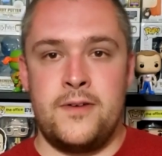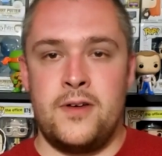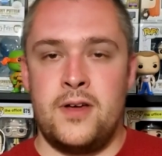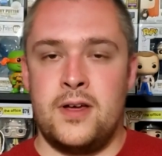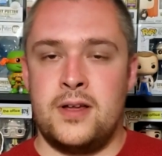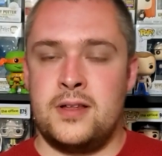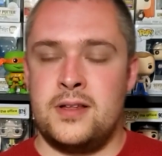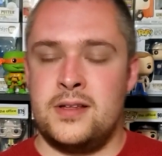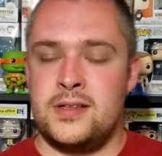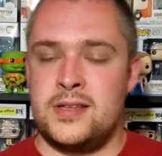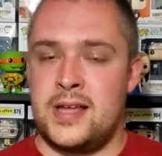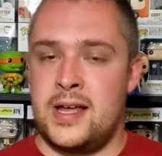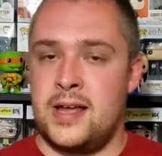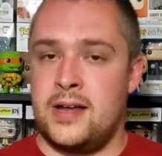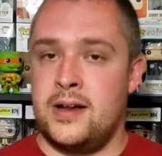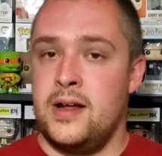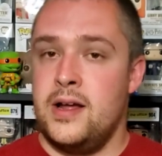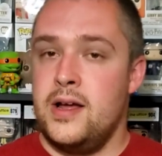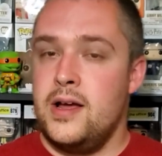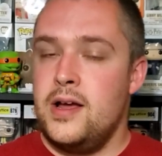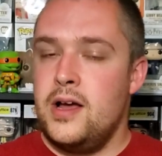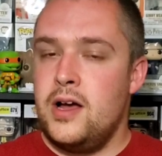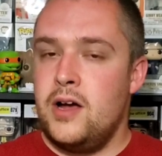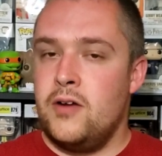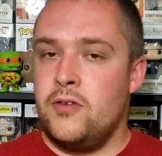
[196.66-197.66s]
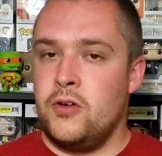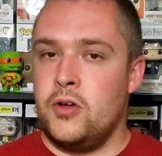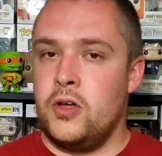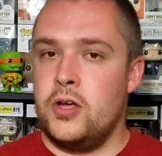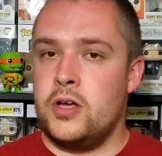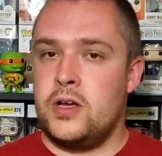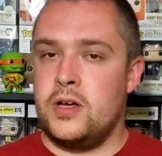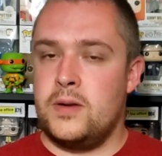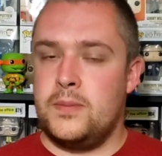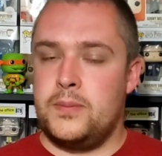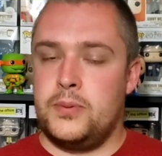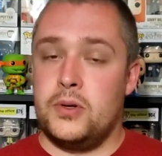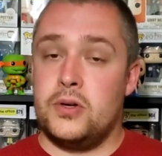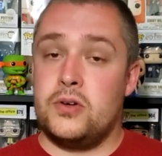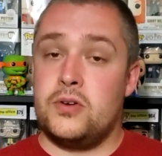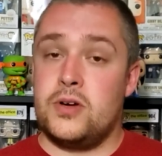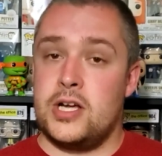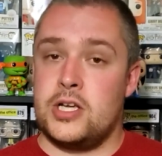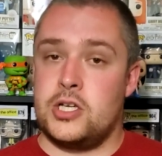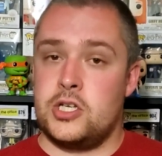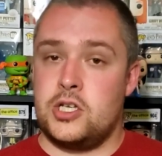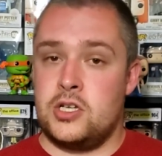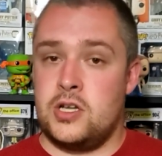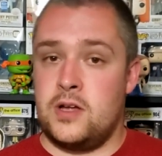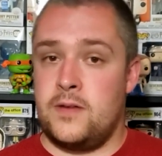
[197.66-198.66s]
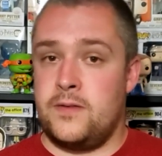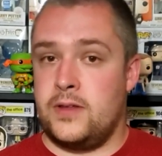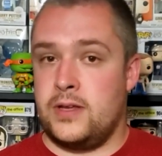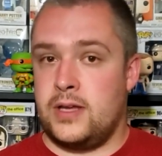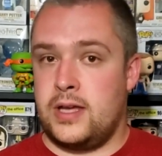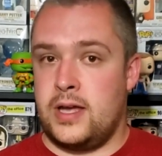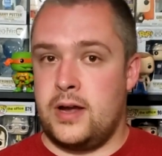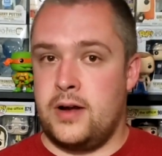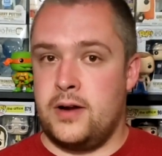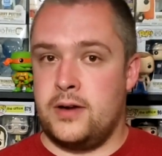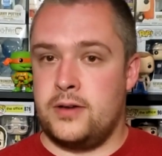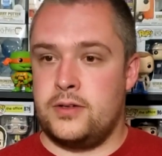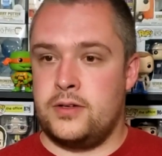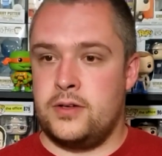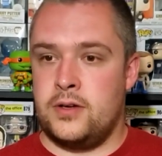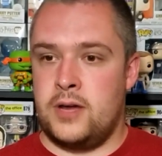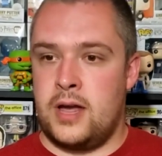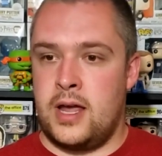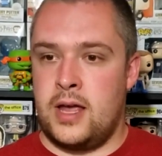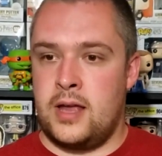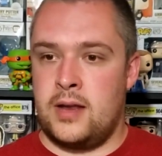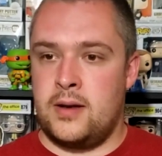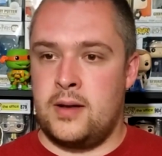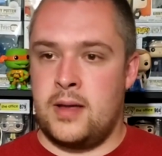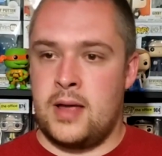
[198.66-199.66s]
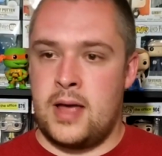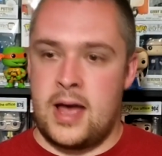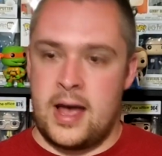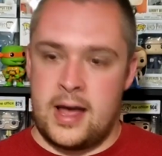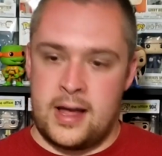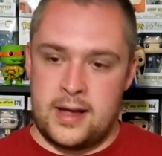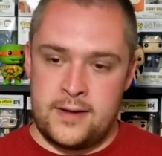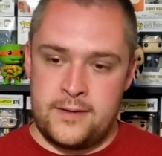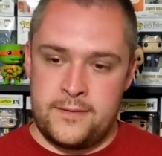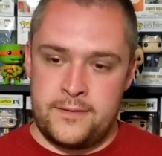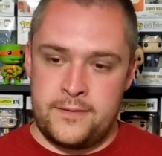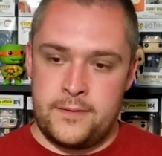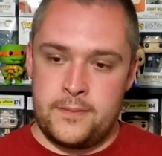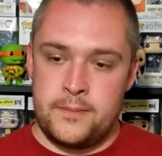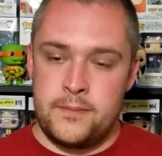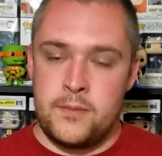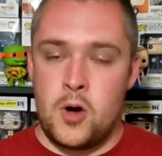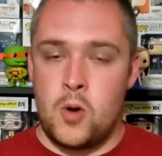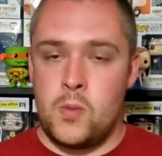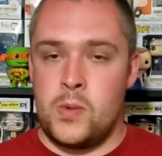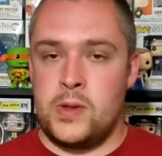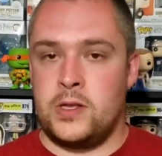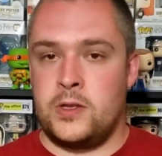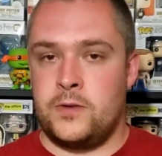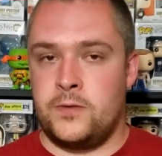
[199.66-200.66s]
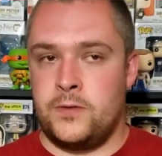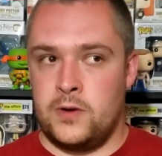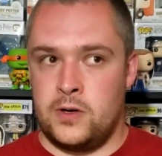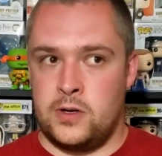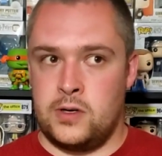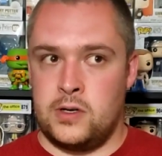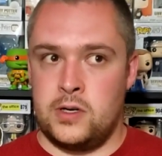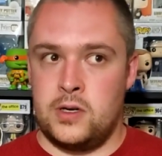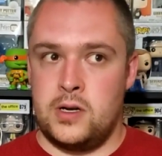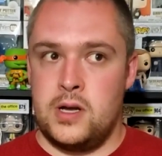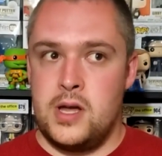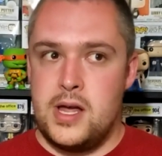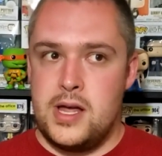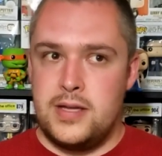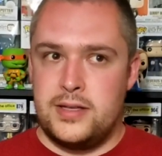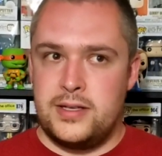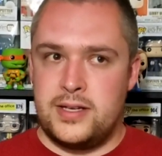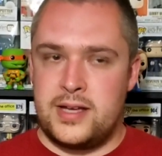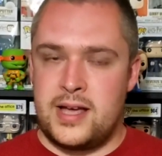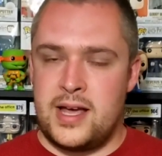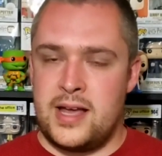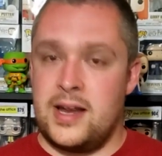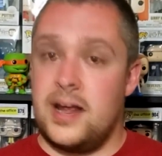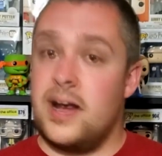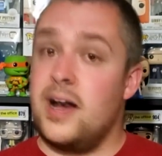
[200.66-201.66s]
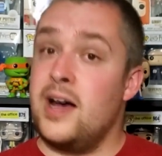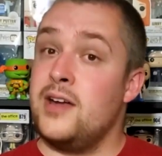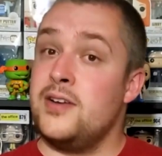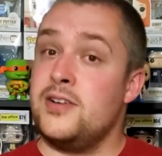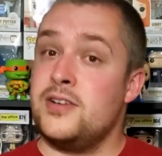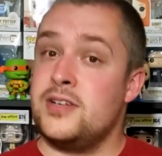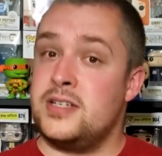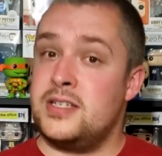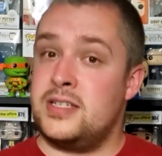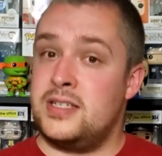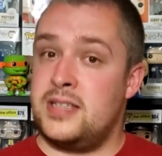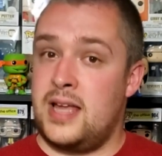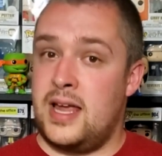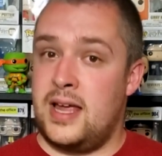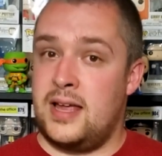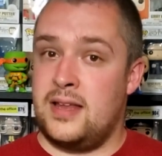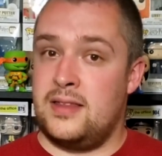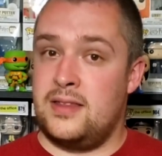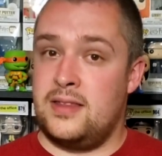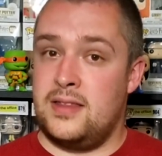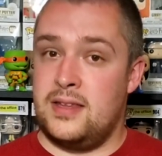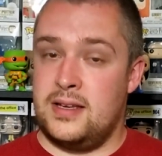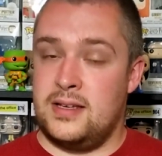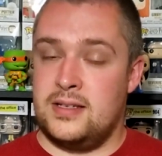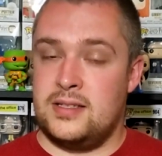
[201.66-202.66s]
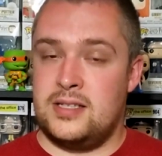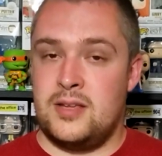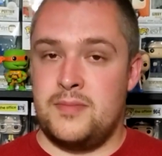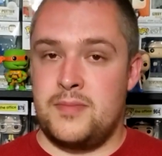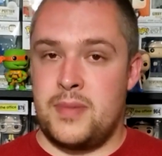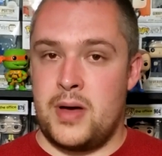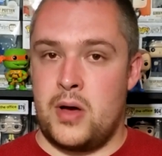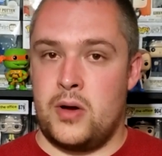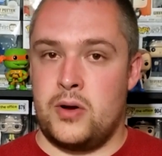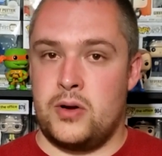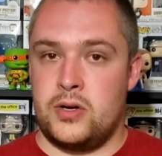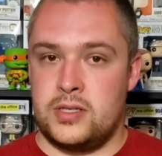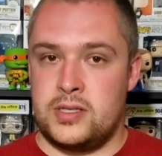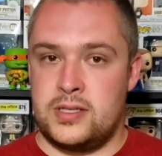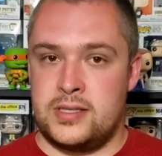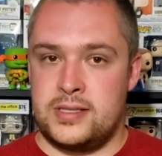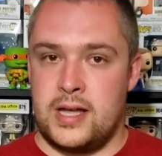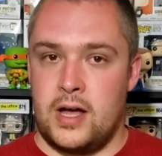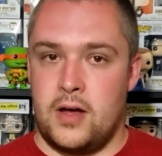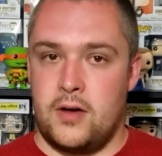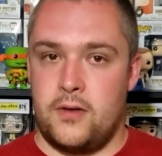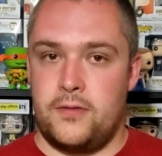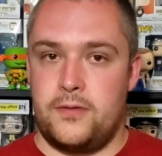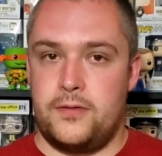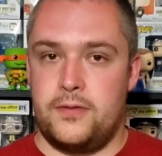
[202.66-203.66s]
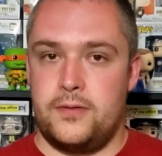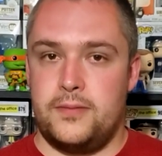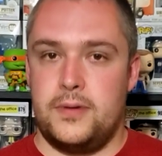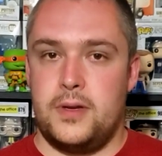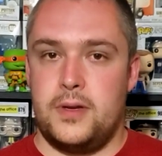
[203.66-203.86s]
like this had a really good progression of the character and have moments for her to kind of understand things about herself.